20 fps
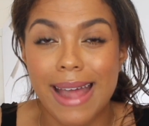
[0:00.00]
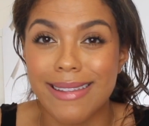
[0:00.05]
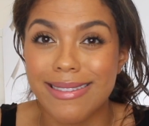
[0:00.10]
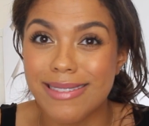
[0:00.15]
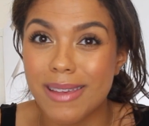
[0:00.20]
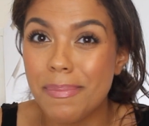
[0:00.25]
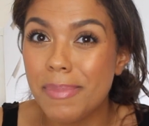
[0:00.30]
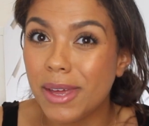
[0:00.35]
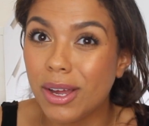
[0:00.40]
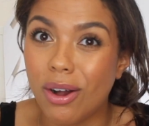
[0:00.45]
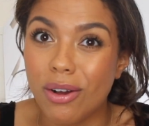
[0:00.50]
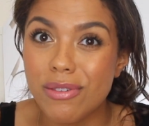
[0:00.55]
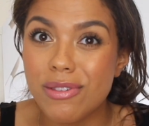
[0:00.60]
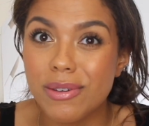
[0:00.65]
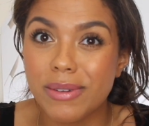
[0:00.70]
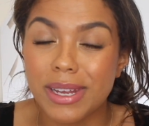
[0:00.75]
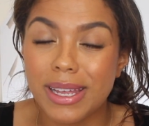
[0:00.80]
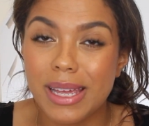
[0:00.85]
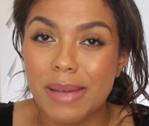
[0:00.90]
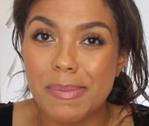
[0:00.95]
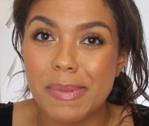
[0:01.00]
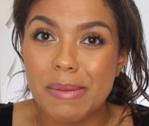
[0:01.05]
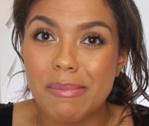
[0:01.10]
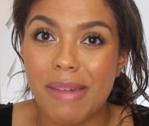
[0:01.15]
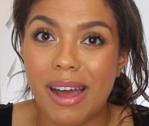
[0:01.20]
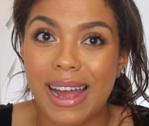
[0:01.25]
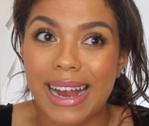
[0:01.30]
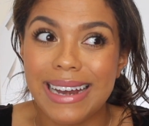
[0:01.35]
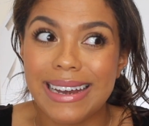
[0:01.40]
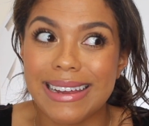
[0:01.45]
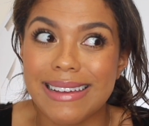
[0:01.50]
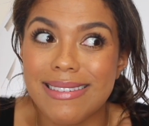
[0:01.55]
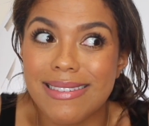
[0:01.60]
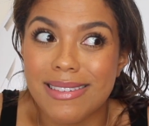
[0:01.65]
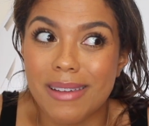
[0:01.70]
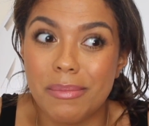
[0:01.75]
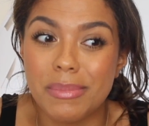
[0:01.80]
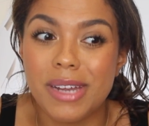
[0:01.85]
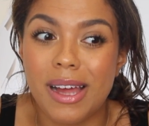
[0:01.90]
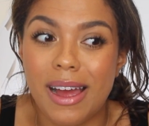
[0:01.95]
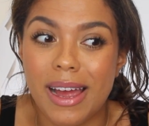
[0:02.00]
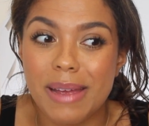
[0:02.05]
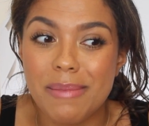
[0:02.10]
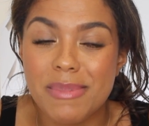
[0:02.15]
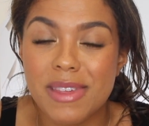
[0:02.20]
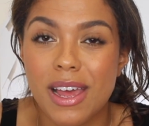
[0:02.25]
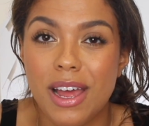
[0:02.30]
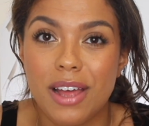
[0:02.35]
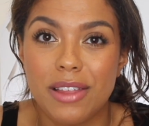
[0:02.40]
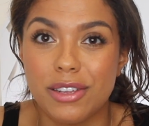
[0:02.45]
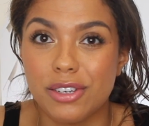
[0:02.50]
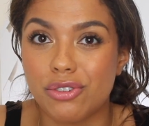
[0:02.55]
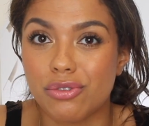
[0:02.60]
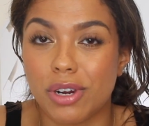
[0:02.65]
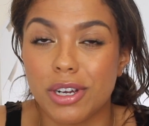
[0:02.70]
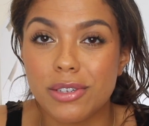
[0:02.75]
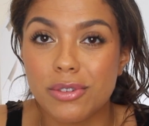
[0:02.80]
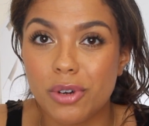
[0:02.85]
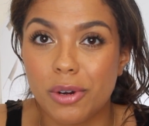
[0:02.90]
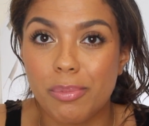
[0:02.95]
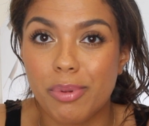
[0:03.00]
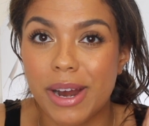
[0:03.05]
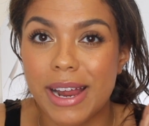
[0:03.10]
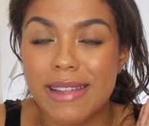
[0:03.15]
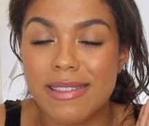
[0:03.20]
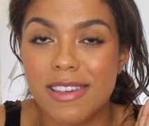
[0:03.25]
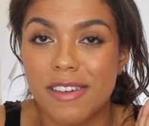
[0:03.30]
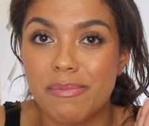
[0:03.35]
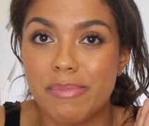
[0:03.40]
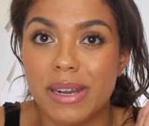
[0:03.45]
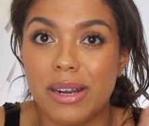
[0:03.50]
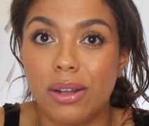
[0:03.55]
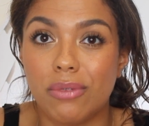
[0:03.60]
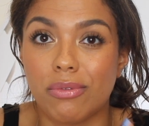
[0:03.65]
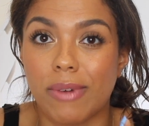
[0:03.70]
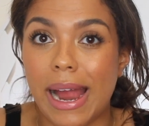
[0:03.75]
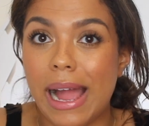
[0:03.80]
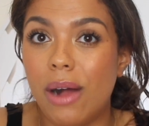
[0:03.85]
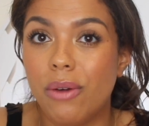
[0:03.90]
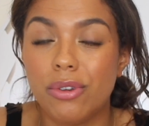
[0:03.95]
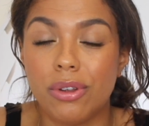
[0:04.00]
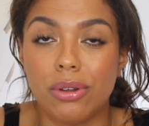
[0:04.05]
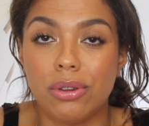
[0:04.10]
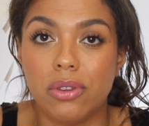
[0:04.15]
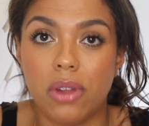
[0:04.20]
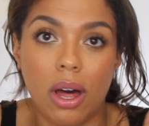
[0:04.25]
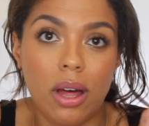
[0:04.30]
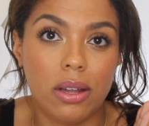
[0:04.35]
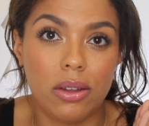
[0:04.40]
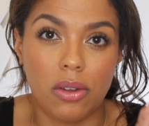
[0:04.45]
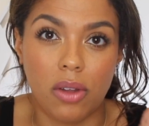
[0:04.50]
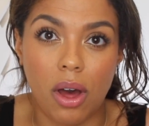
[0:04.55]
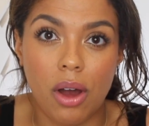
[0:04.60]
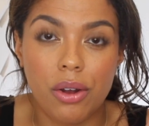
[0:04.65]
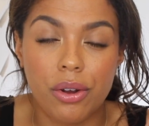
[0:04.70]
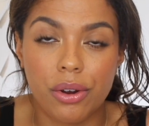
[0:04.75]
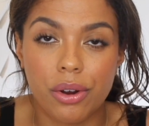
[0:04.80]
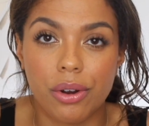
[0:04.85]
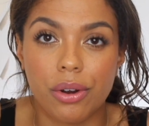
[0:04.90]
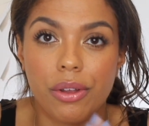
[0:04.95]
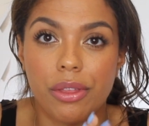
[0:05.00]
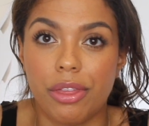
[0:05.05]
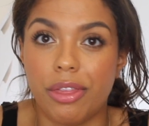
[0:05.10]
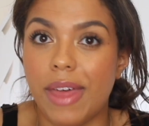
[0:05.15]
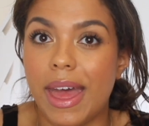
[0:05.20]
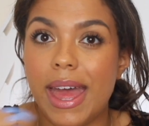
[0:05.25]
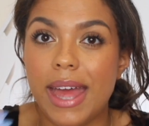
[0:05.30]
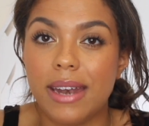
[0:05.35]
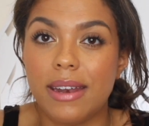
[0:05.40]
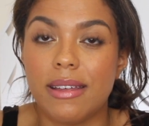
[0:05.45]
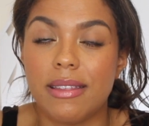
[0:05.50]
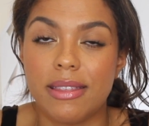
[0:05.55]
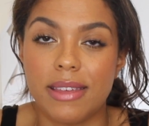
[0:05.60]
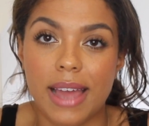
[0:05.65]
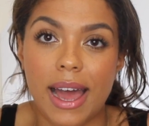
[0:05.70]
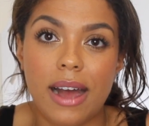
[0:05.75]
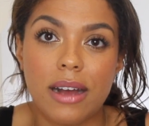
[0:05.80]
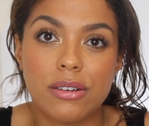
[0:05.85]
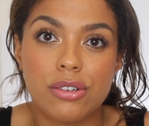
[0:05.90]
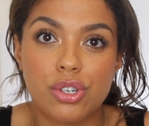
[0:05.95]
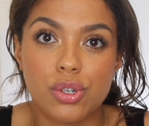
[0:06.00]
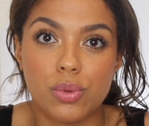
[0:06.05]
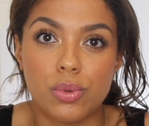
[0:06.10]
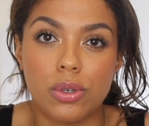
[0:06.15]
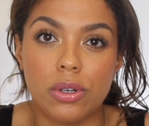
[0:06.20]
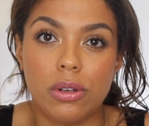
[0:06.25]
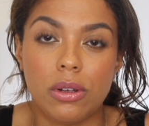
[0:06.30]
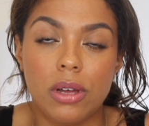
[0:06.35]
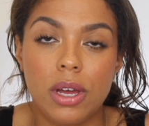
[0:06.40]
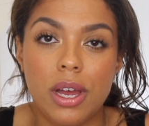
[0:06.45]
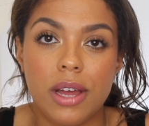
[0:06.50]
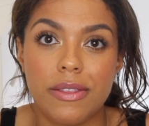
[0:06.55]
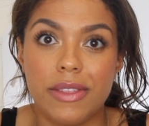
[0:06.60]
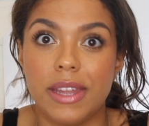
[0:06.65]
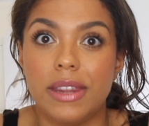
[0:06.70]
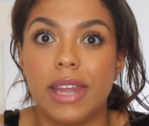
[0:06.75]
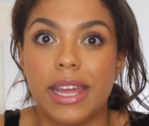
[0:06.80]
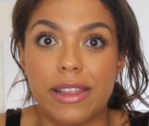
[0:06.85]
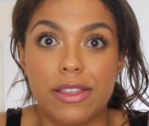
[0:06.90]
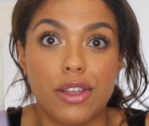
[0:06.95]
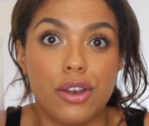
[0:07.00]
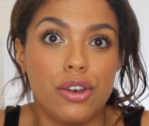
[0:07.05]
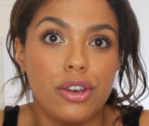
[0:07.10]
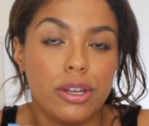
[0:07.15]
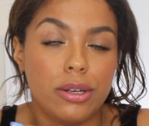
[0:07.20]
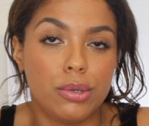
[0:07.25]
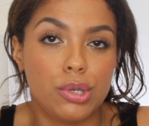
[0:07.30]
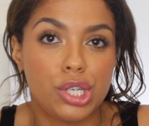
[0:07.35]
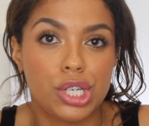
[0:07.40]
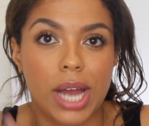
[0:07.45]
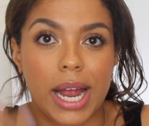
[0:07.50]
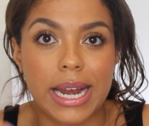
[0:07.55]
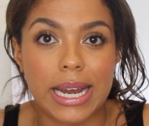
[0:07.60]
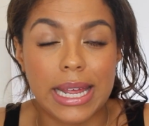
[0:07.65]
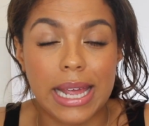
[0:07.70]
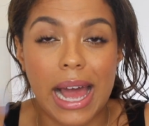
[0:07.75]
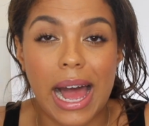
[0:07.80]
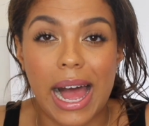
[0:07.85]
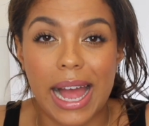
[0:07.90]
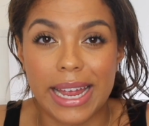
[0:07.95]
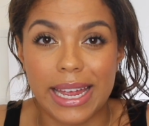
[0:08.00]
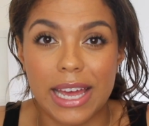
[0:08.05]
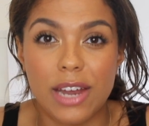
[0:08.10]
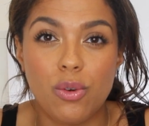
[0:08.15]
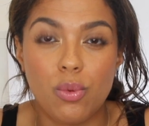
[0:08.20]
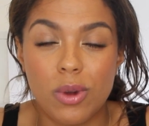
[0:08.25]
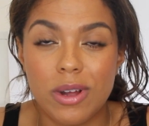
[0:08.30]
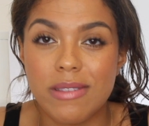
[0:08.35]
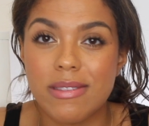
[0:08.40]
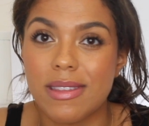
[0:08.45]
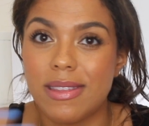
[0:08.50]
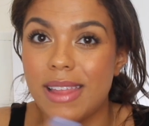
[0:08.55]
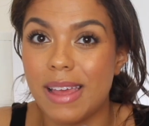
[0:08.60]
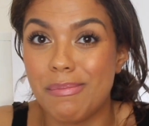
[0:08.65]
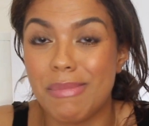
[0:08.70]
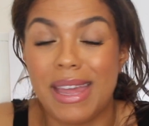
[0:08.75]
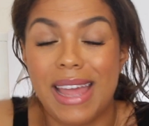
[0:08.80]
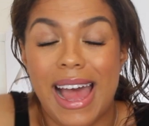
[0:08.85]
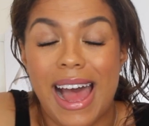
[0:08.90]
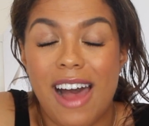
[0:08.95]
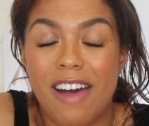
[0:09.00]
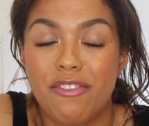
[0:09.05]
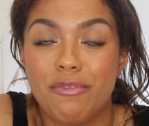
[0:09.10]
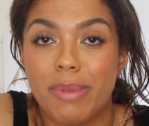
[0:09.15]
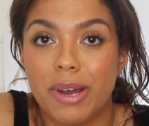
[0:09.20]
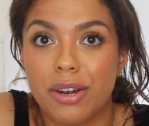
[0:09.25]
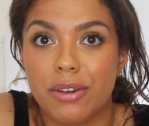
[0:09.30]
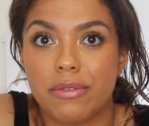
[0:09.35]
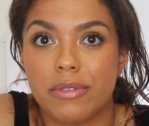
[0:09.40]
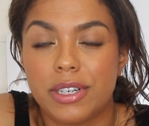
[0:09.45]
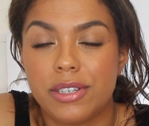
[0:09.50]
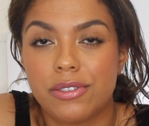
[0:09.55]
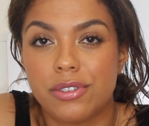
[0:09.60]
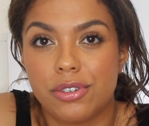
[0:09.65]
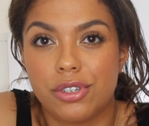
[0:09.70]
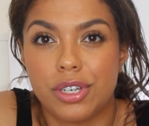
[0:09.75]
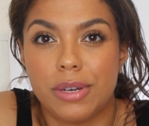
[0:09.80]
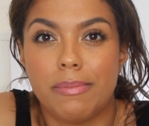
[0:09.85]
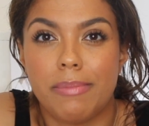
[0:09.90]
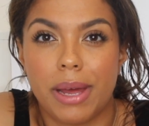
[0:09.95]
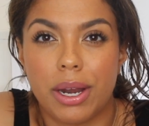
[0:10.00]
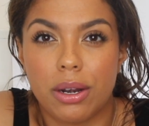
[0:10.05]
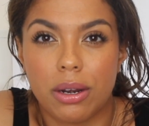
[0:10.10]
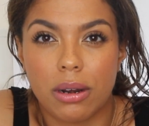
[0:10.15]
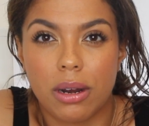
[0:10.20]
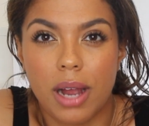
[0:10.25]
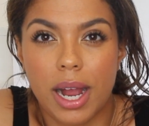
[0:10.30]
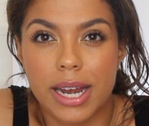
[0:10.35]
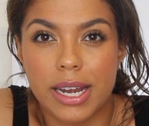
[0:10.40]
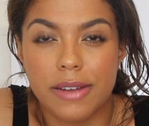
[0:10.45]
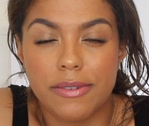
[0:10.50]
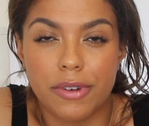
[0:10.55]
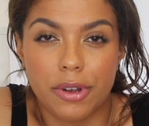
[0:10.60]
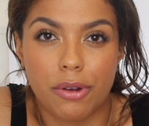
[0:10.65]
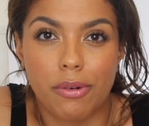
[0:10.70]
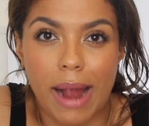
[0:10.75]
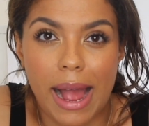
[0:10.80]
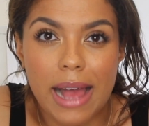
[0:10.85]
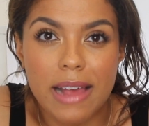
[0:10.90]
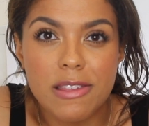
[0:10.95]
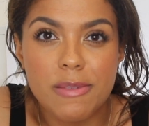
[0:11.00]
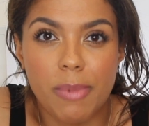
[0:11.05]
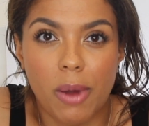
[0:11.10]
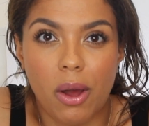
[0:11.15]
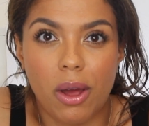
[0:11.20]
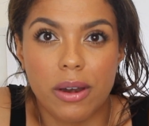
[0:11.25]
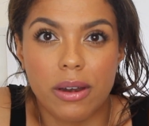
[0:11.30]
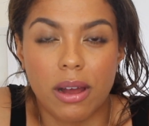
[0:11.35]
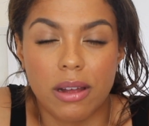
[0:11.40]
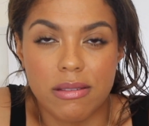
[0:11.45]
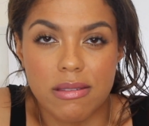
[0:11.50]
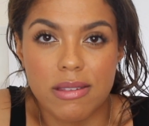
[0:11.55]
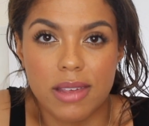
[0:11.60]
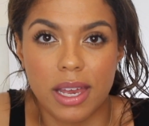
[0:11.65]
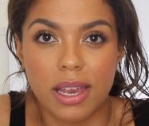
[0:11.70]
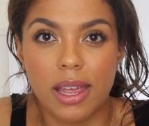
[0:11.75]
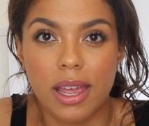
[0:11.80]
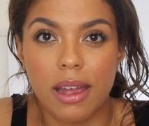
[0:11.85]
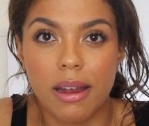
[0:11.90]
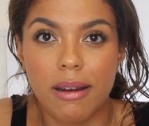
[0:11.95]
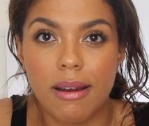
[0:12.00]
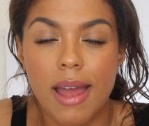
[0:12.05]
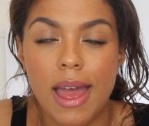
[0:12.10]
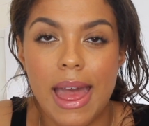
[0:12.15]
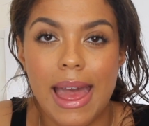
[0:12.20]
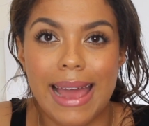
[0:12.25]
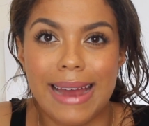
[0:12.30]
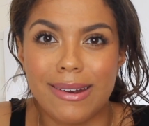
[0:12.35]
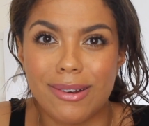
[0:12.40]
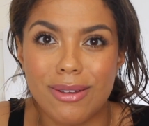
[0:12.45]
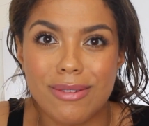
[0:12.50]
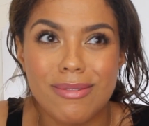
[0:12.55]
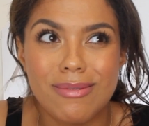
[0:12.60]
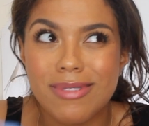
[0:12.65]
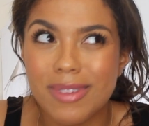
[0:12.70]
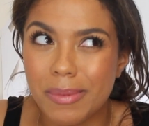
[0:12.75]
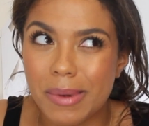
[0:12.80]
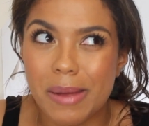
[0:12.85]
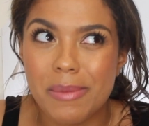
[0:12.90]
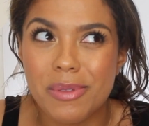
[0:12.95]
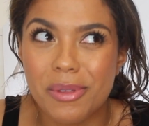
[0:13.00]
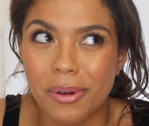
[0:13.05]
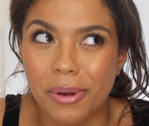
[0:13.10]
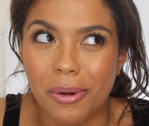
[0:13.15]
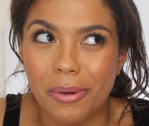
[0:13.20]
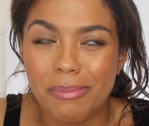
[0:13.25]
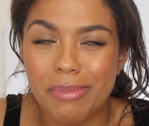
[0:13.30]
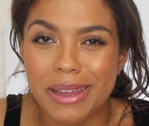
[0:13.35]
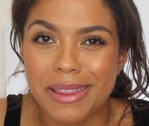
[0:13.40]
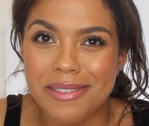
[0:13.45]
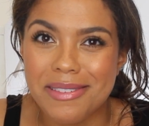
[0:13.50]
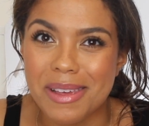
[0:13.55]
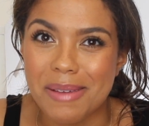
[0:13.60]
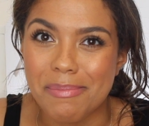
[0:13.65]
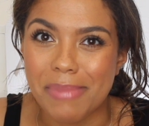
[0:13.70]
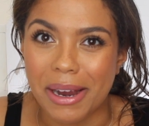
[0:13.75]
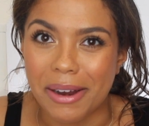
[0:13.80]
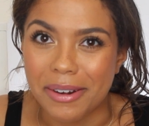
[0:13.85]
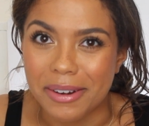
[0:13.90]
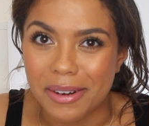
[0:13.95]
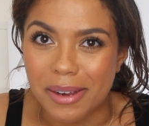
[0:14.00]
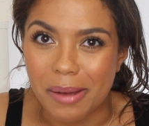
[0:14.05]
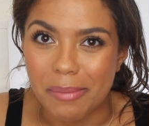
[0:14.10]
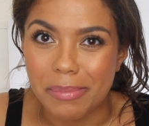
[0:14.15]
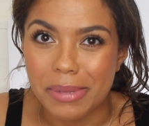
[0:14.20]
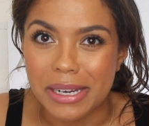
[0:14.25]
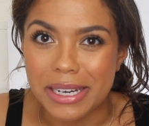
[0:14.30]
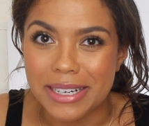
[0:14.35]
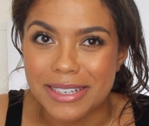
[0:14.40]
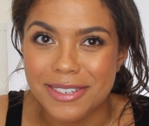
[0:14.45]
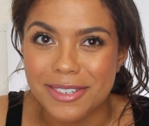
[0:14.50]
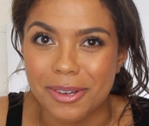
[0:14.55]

And something also to keep in mind is sometimes the drugstore brands have been around a lot longer than the actual, than like the new shiny high-end ones and they may have better research and better kind of a grasp on, on skincare and also sometimes they're owned by the same parent company.